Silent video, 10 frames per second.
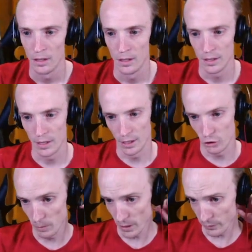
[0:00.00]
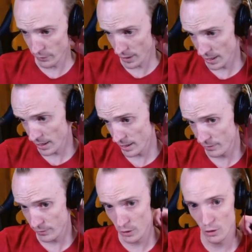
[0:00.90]
So there should be a fair
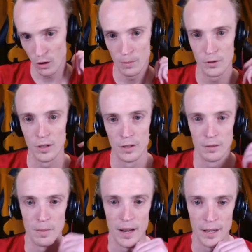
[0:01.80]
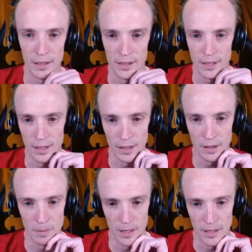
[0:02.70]
few options remaining sitting there
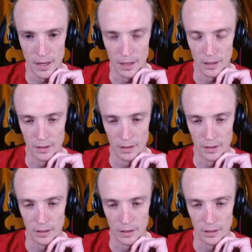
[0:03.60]
in my deck.